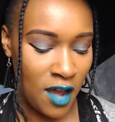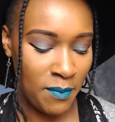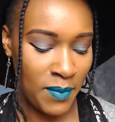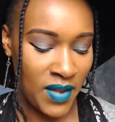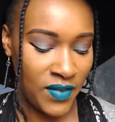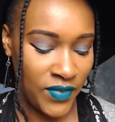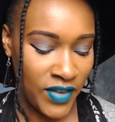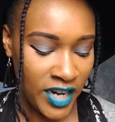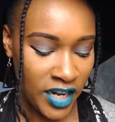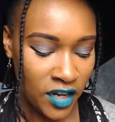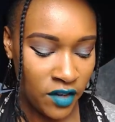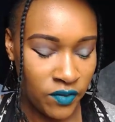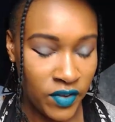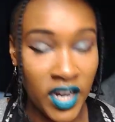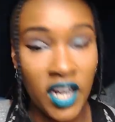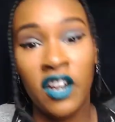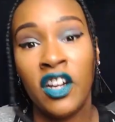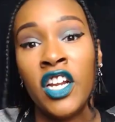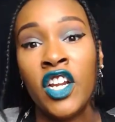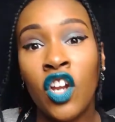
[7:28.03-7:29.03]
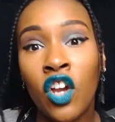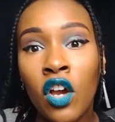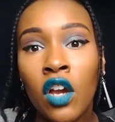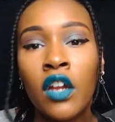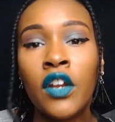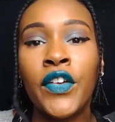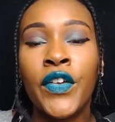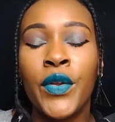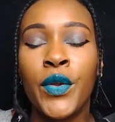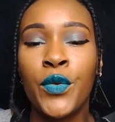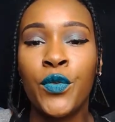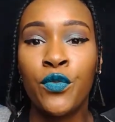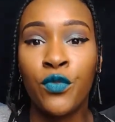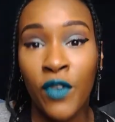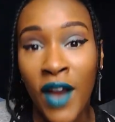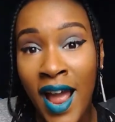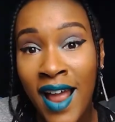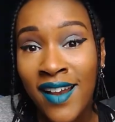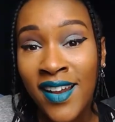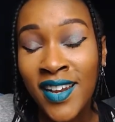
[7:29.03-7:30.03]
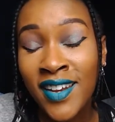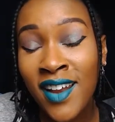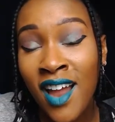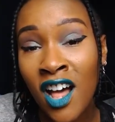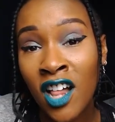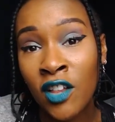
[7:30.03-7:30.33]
My very, very good friend,